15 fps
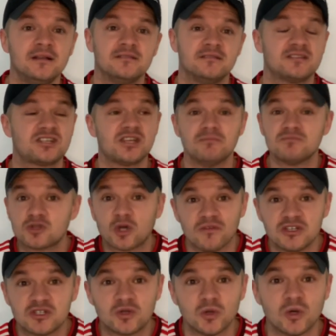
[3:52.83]
Sims got
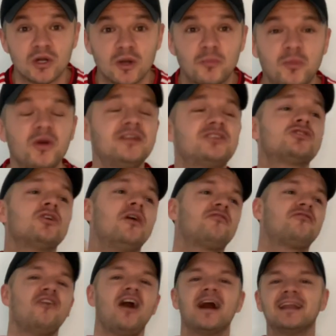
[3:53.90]
his goal. Pritchard
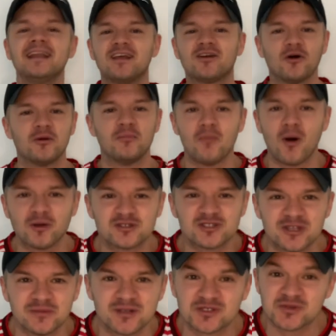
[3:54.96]
finally got amongst
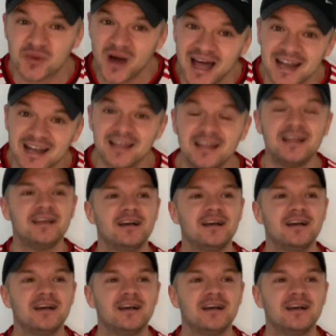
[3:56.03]
them as well.